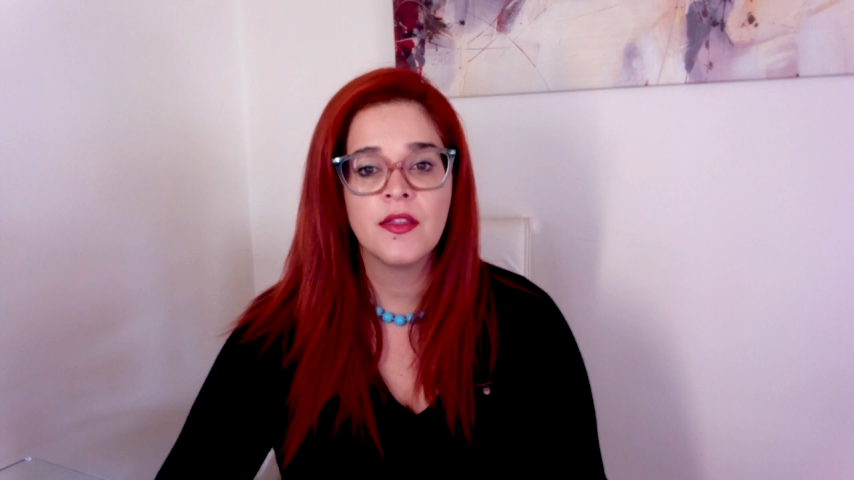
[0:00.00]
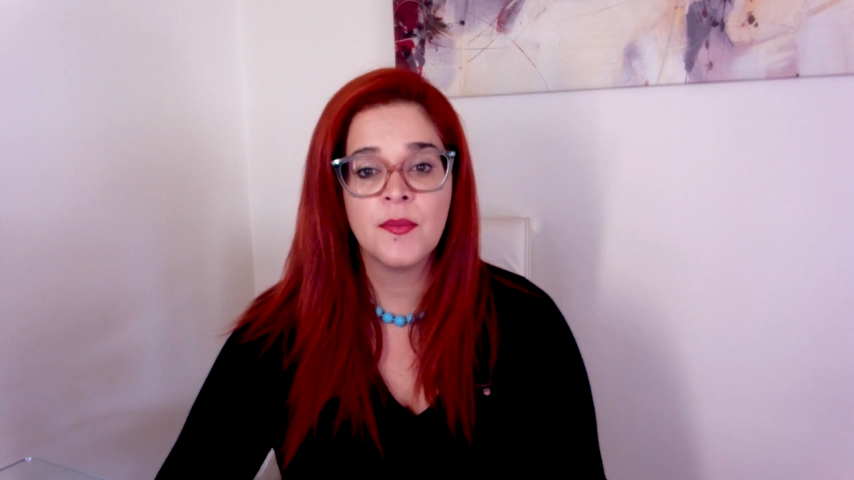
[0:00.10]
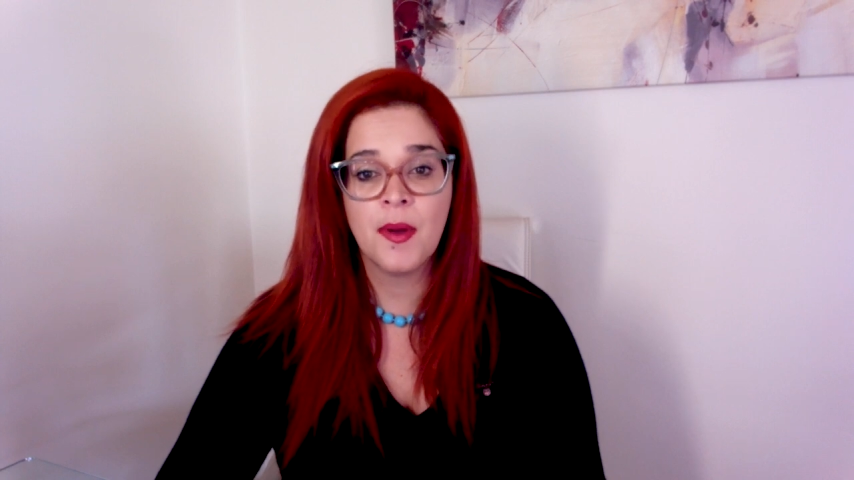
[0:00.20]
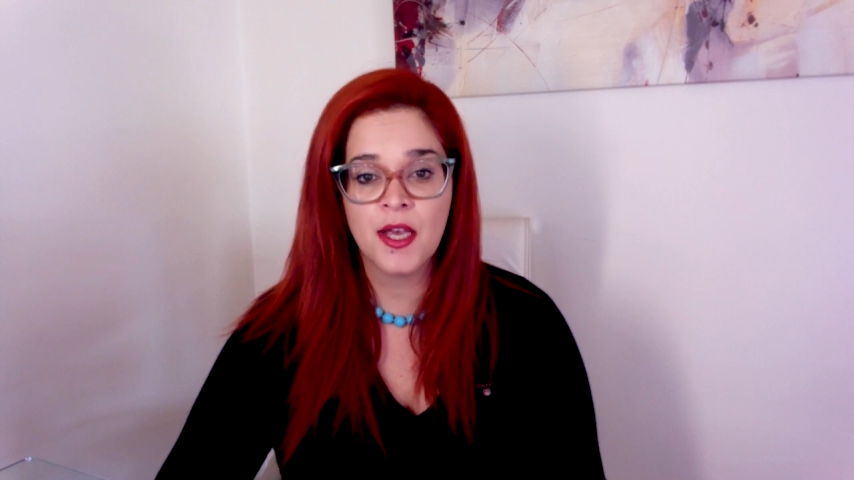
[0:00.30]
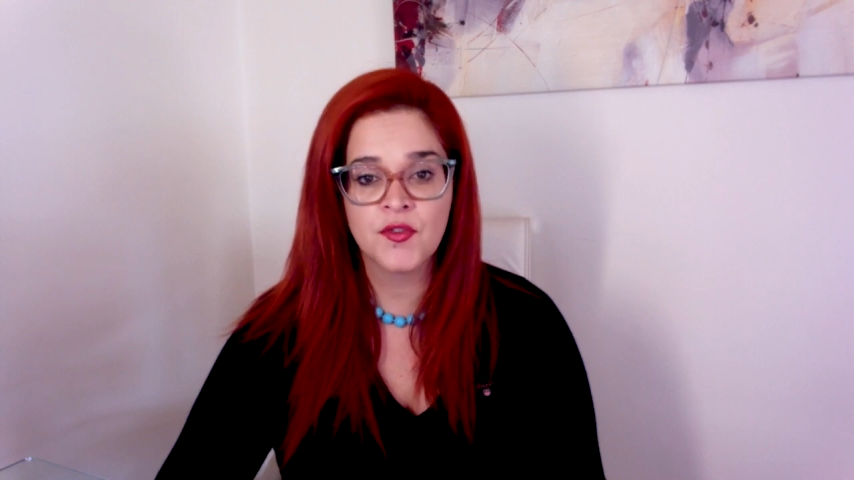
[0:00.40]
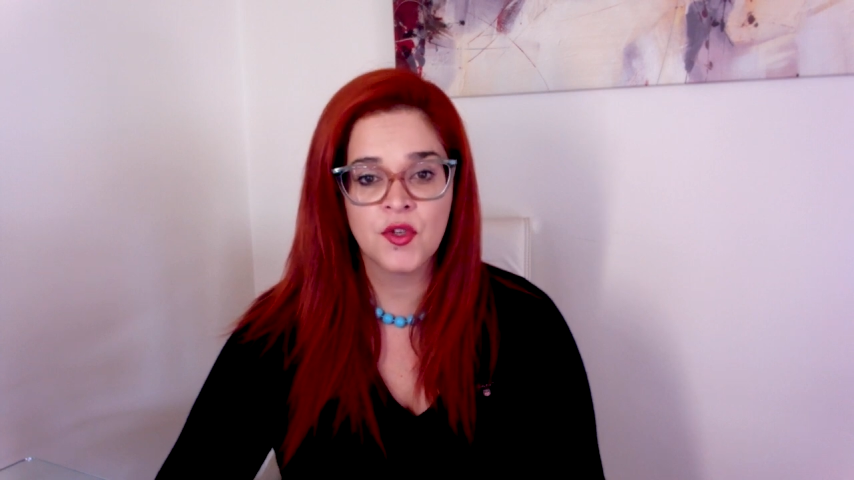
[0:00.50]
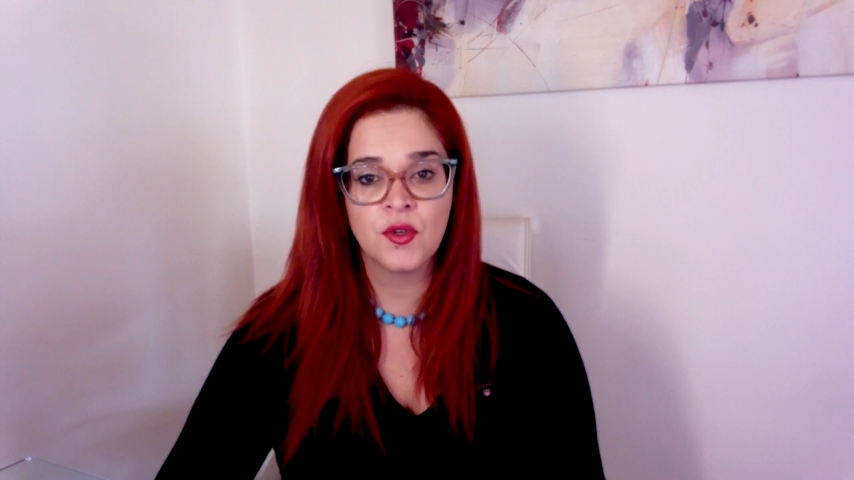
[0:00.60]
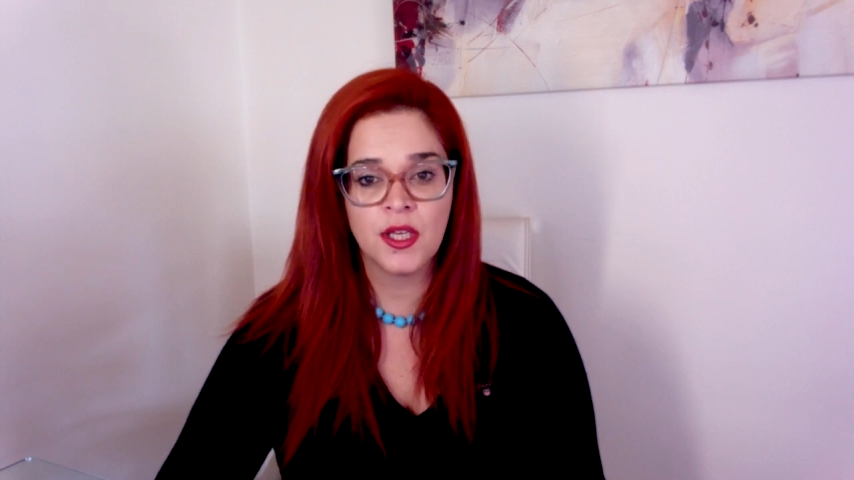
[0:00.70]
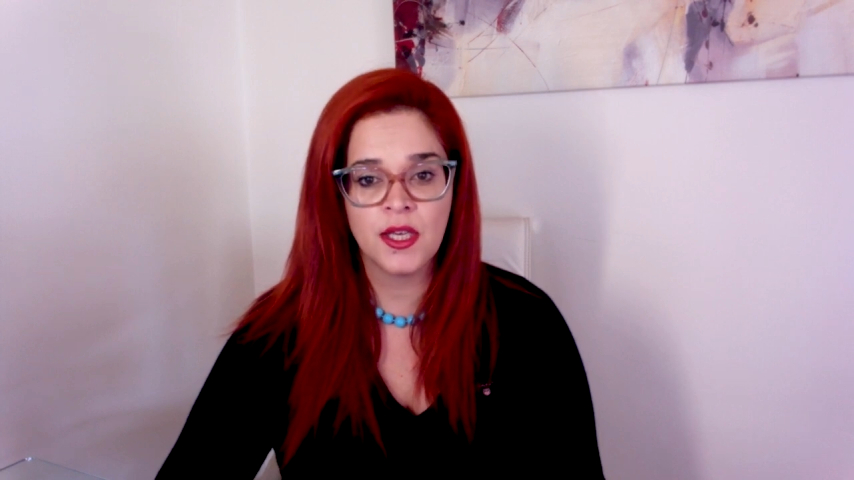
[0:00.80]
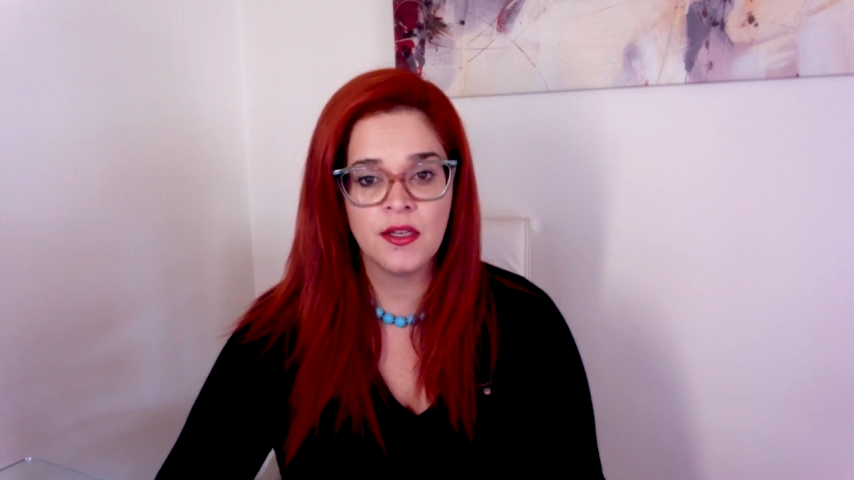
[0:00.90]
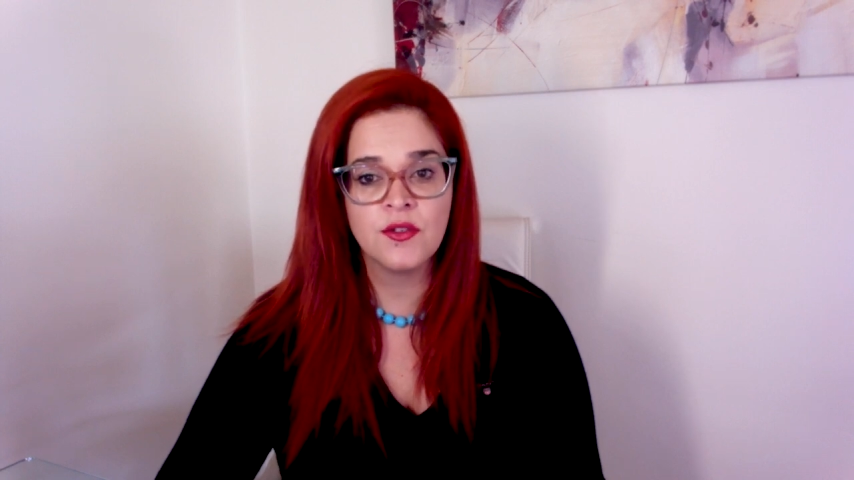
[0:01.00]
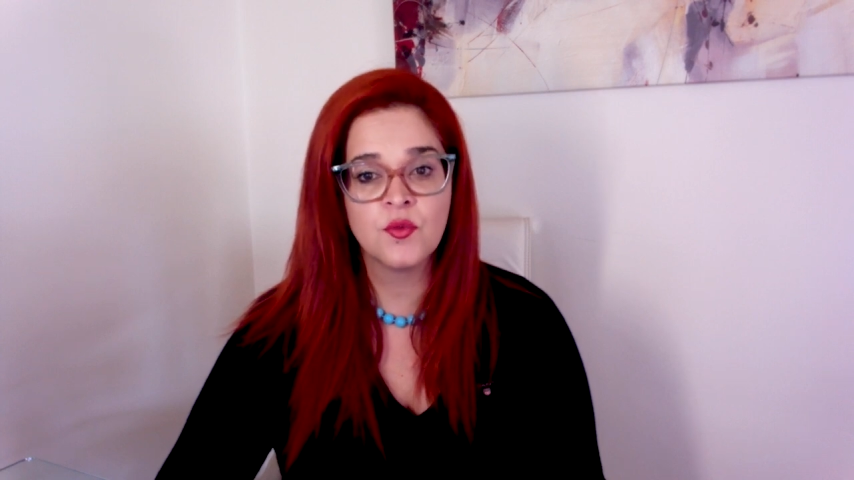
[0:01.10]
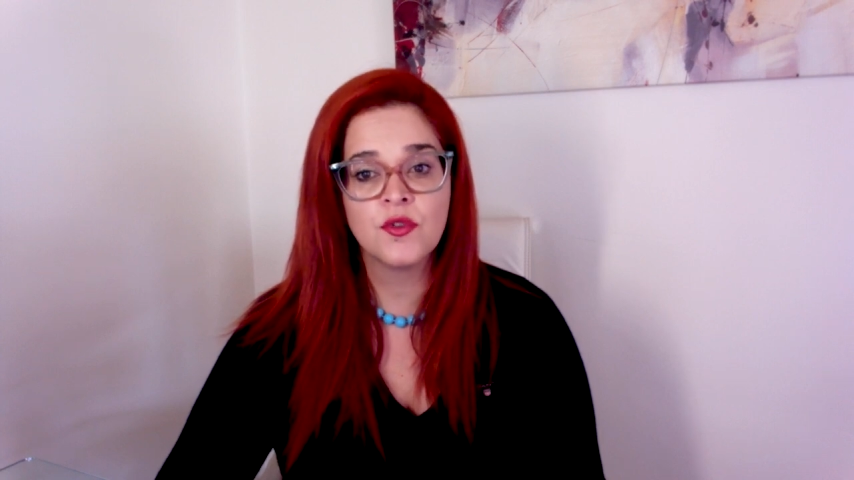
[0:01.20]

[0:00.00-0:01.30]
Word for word: The past few years,